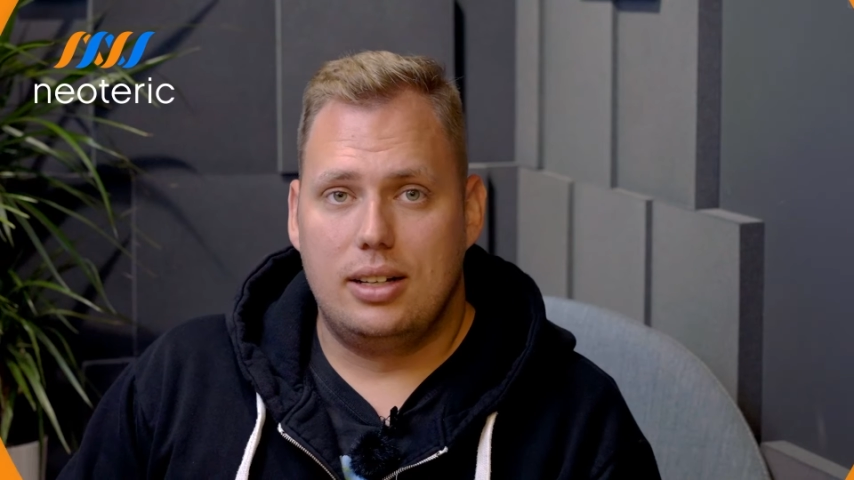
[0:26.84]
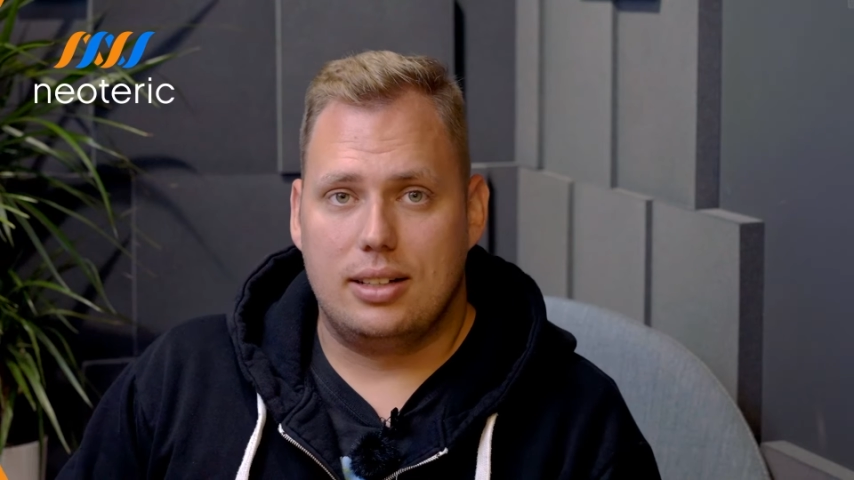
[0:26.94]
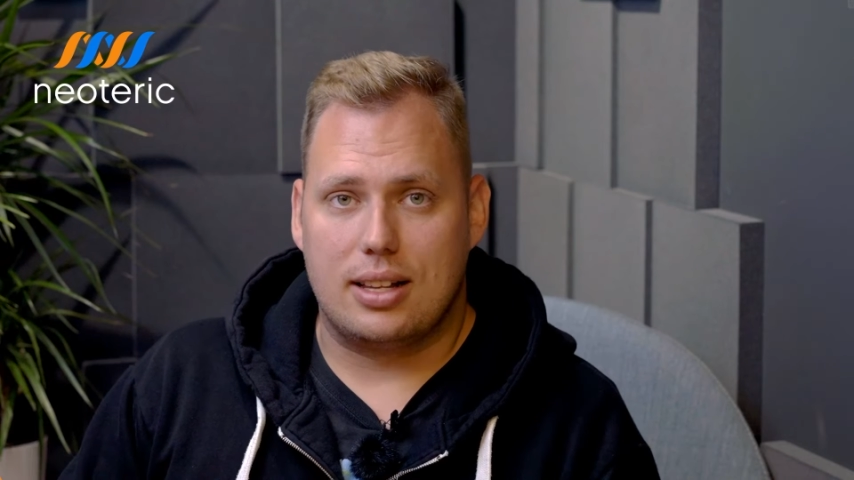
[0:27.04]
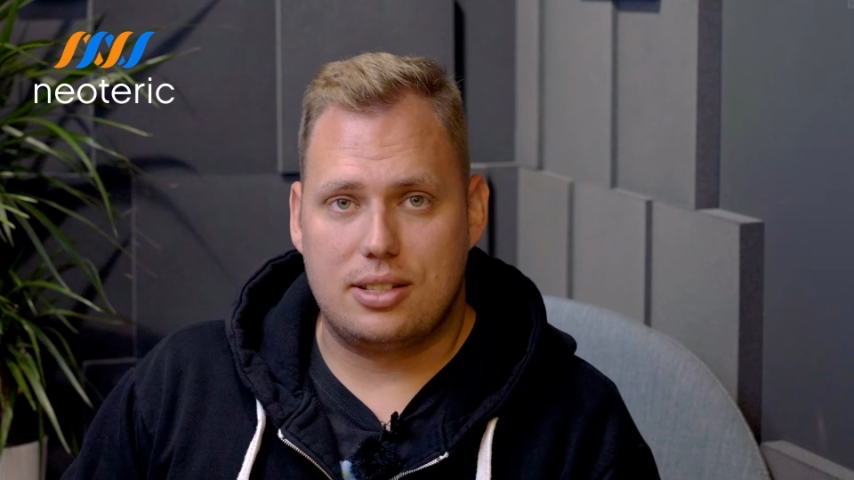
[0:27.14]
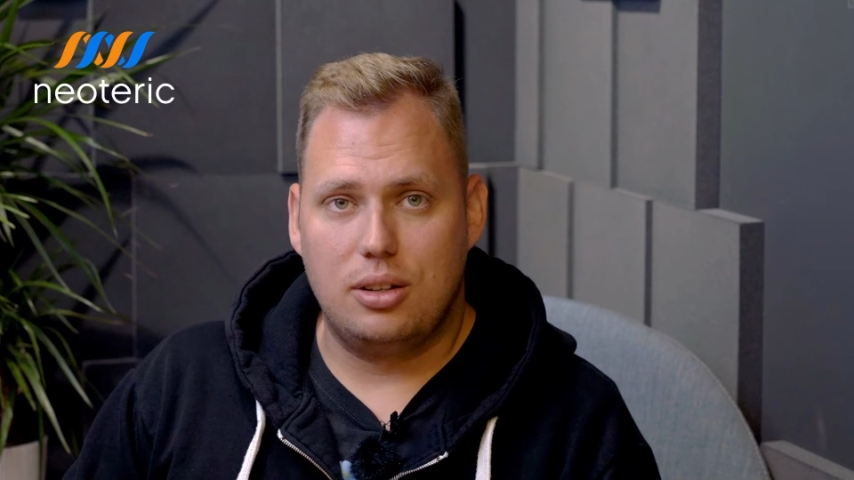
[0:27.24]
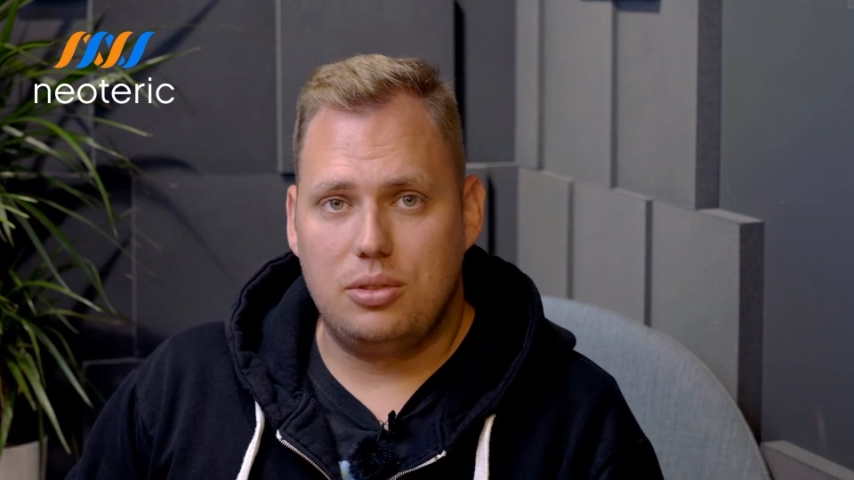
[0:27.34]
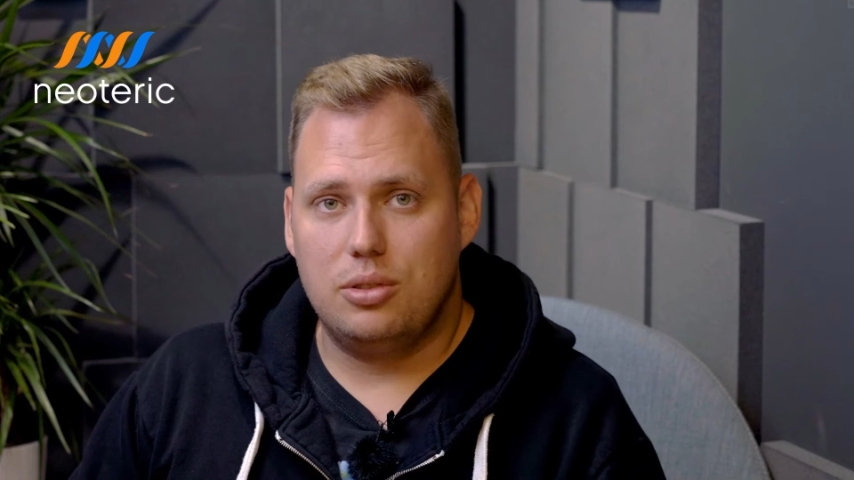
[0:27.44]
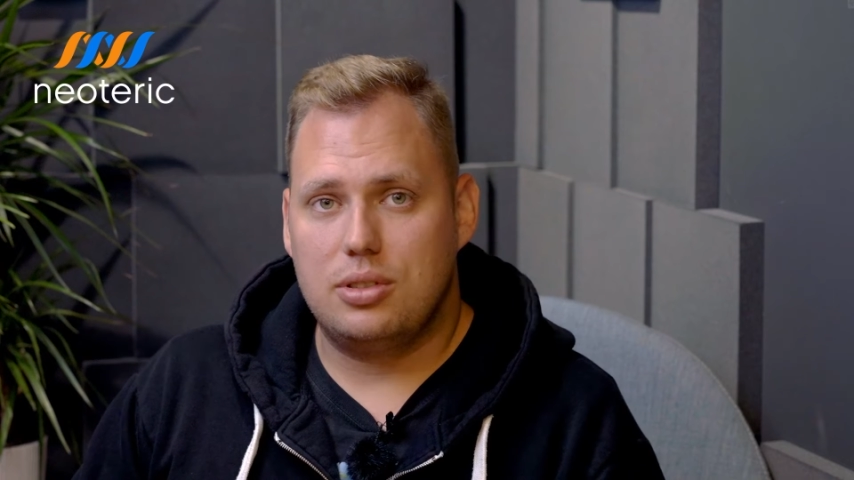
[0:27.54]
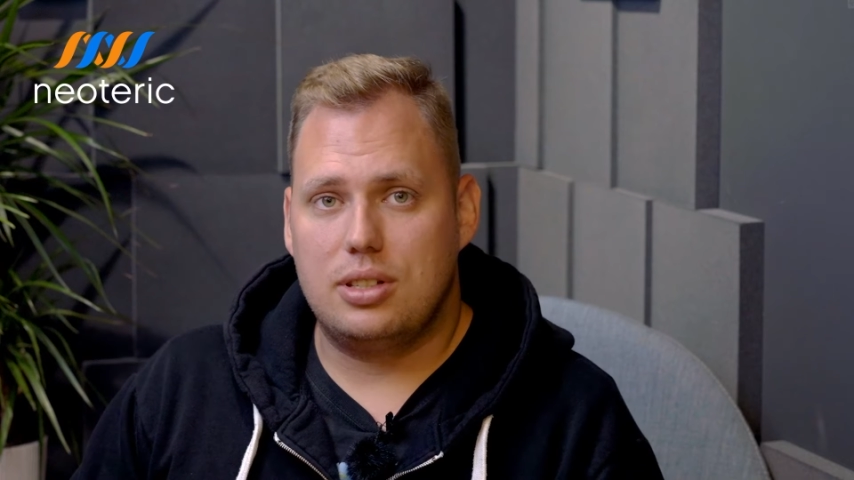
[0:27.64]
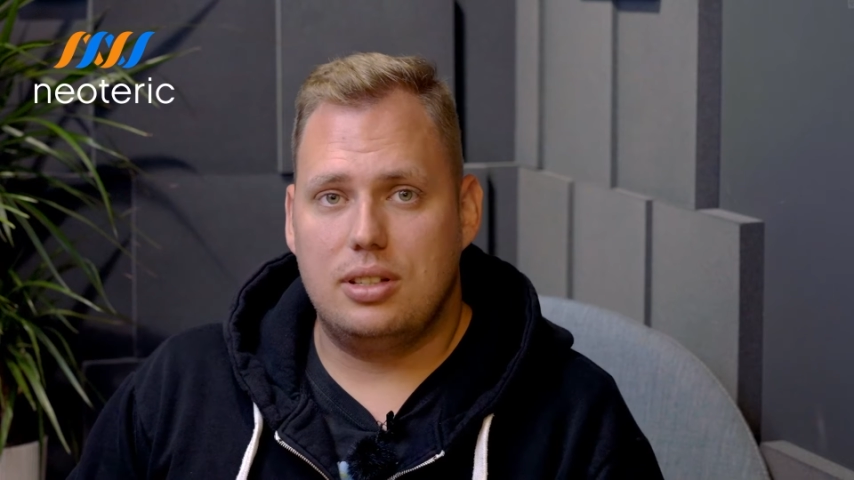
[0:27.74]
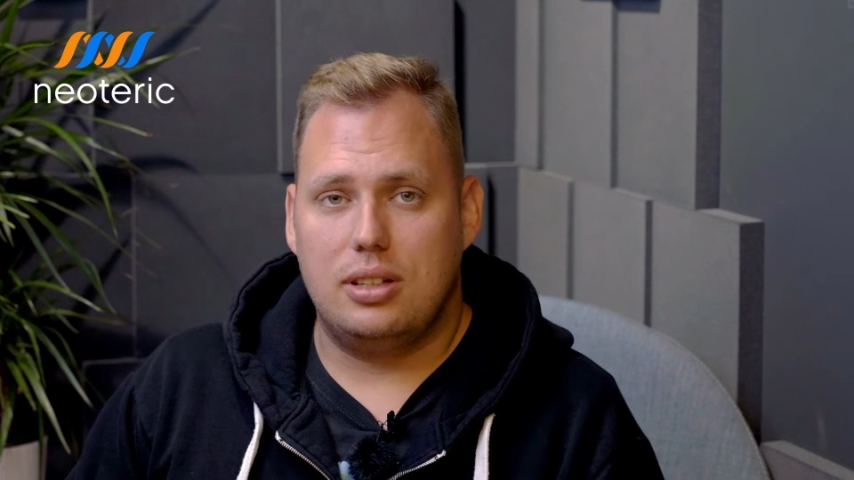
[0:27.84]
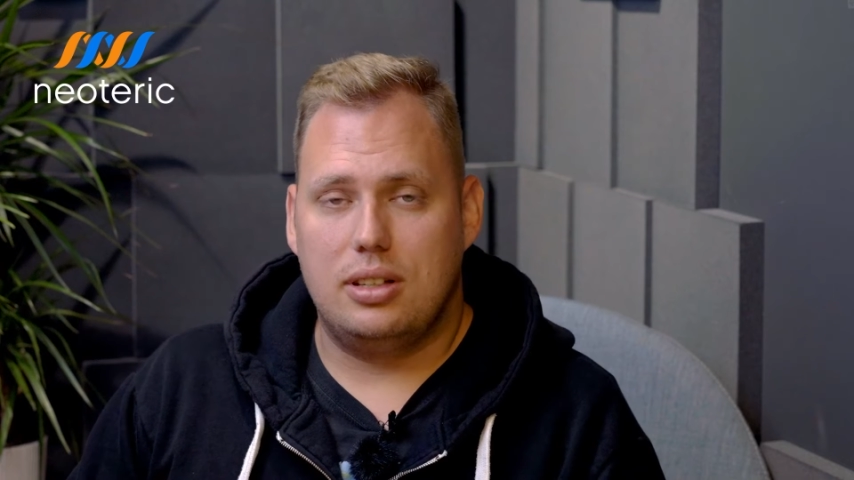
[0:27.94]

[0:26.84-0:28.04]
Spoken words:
That's no news